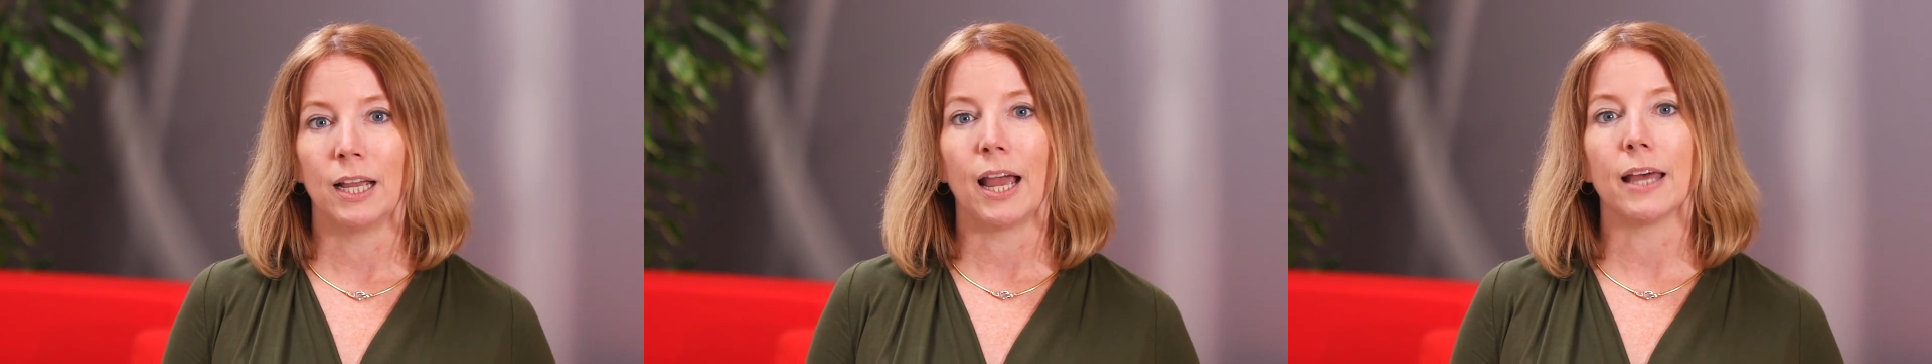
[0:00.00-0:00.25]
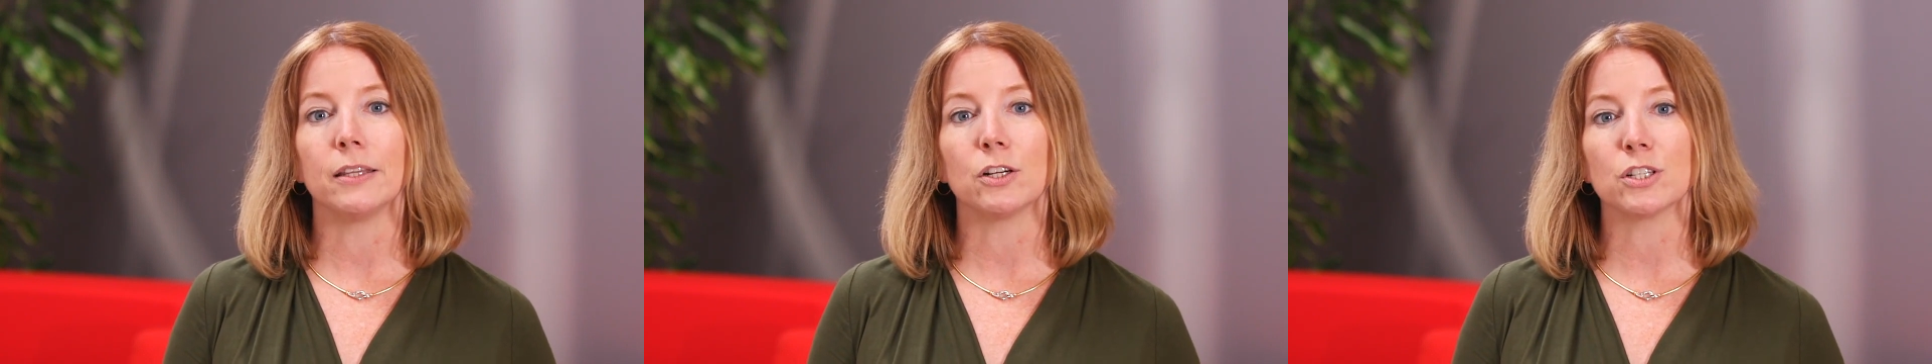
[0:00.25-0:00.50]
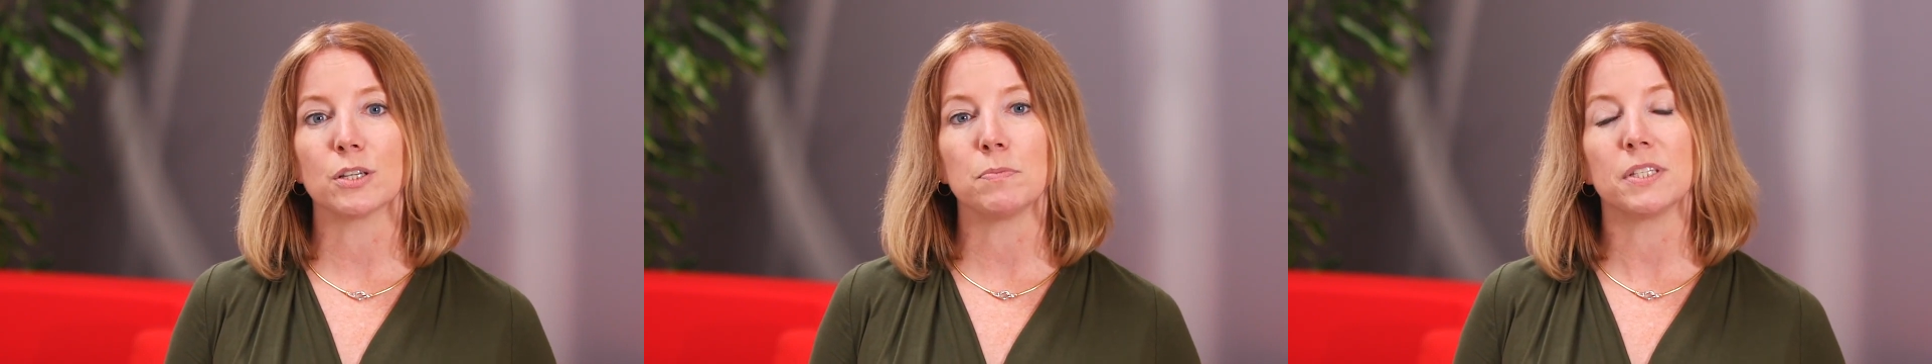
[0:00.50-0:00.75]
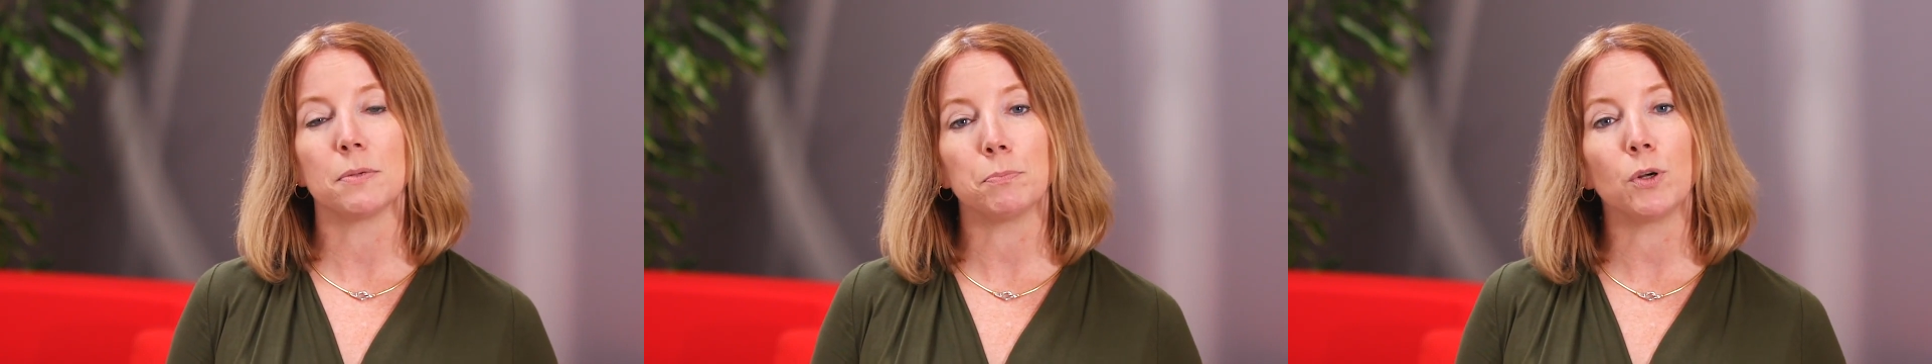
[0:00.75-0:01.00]
And there's some
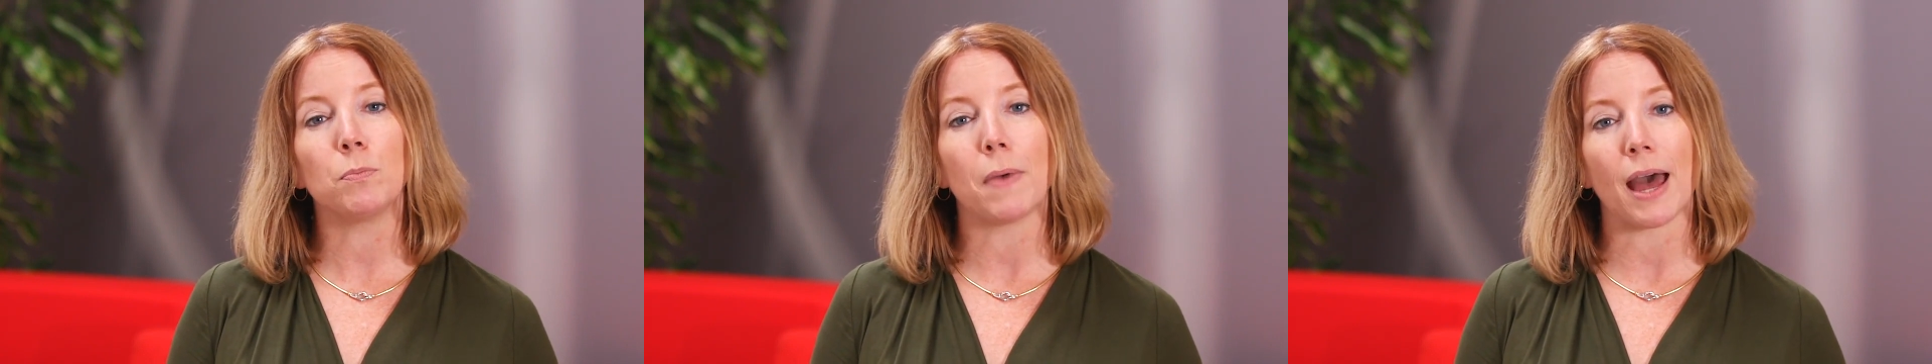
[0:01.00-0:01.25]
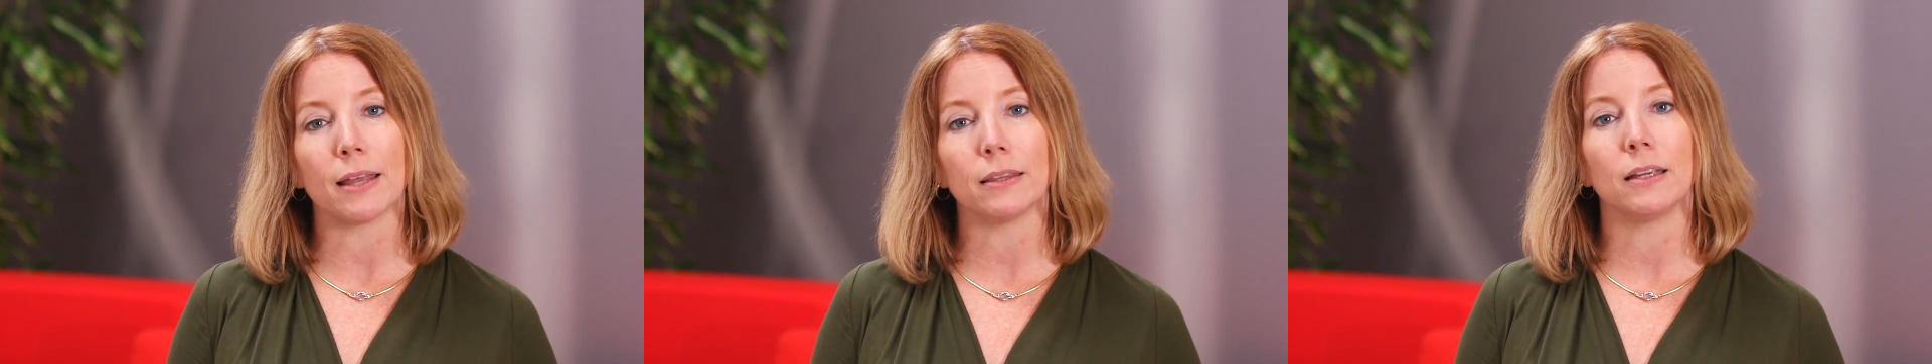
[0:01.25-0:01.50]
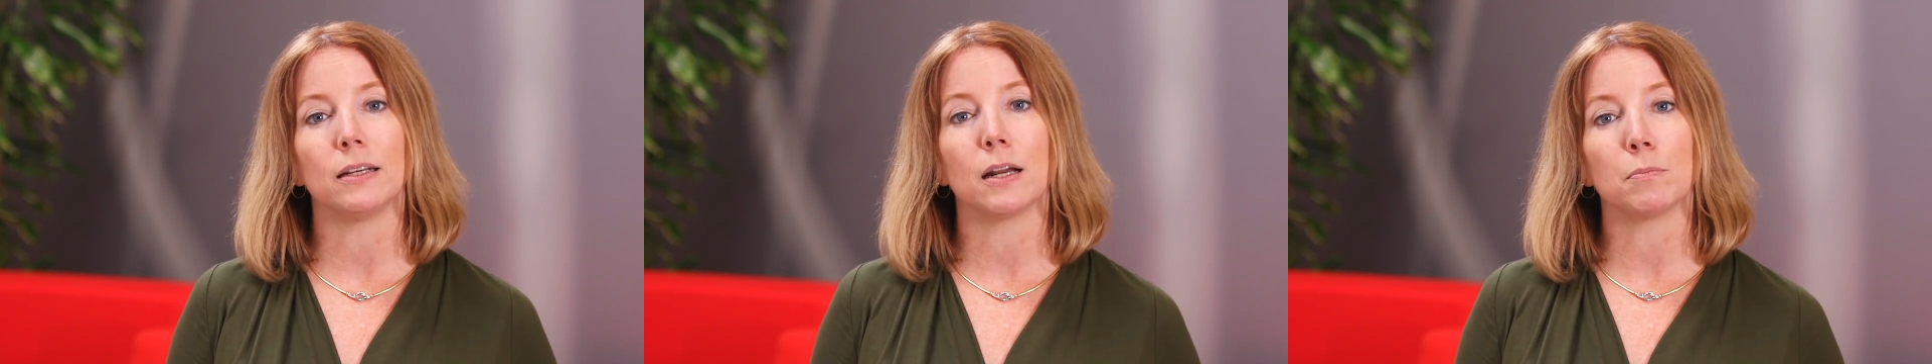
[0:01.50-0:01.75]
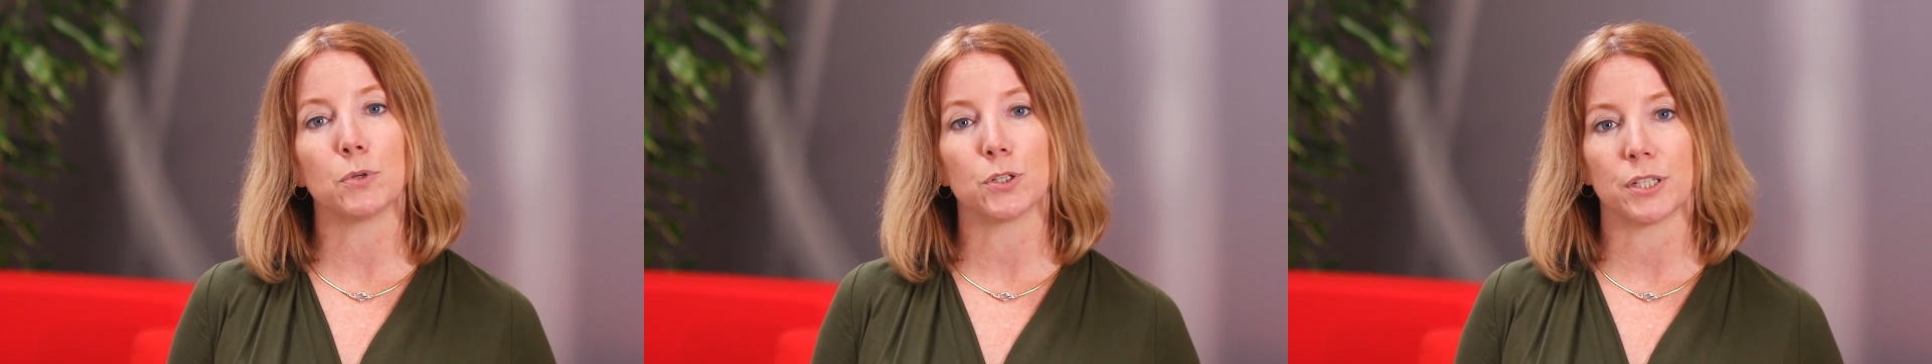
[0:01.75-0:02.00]
simple math and
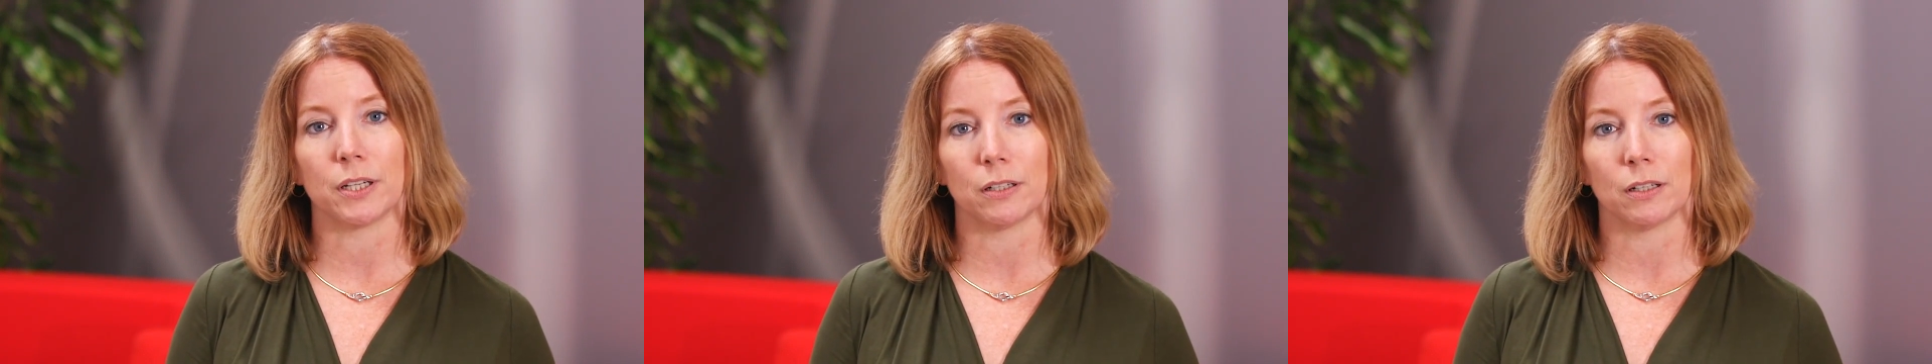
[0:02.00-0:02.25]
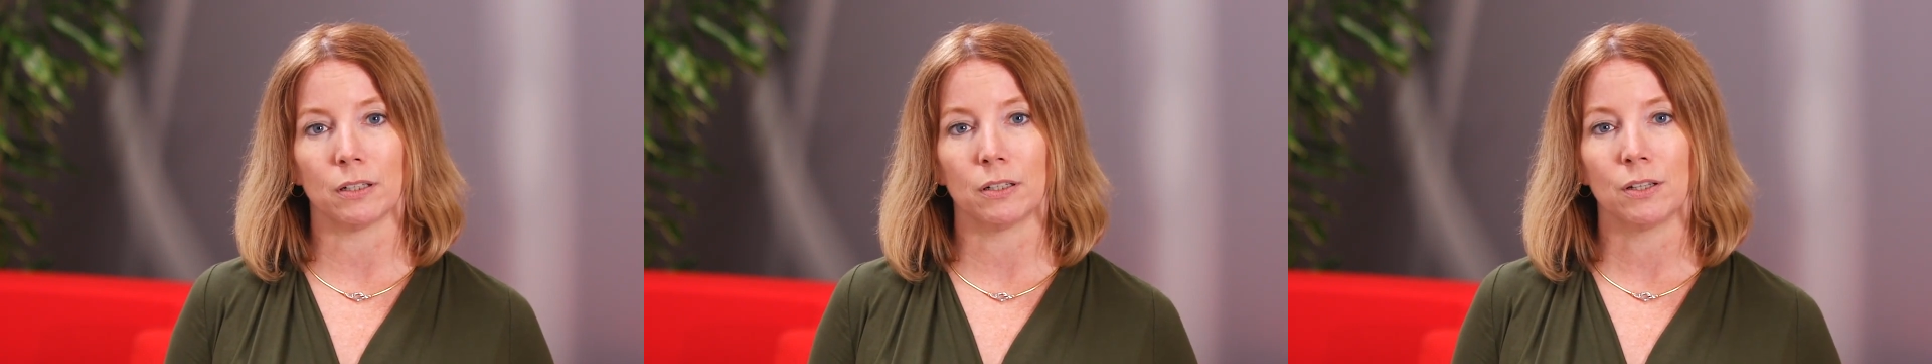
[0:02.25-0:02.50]
numbers here,